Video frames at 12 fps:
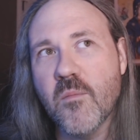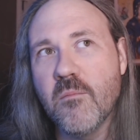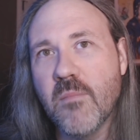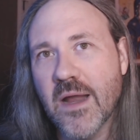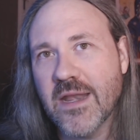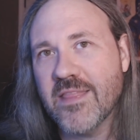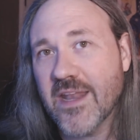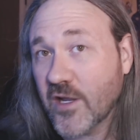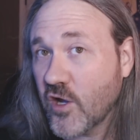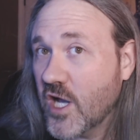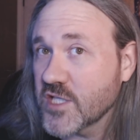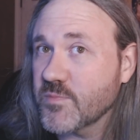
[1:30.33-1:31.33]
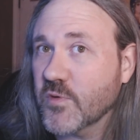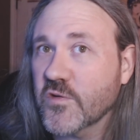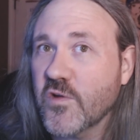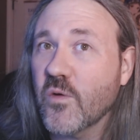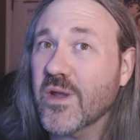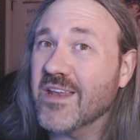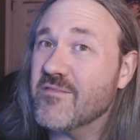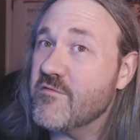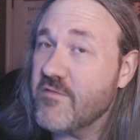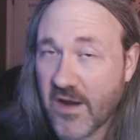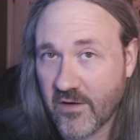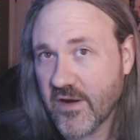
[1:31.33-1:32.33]
money that it costs per token
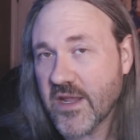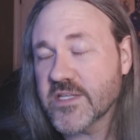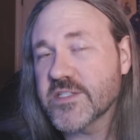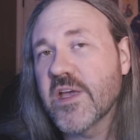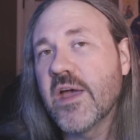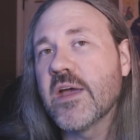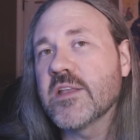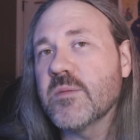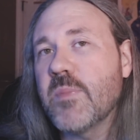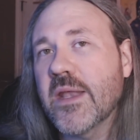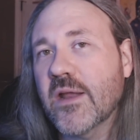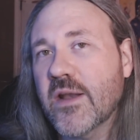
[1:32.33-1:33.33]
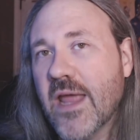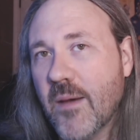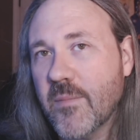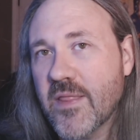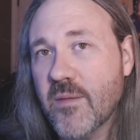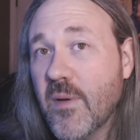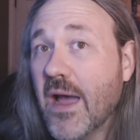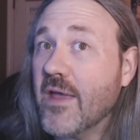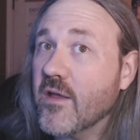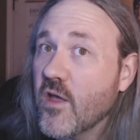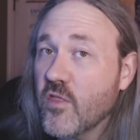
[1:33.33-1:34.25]
varies depending on how many they buy.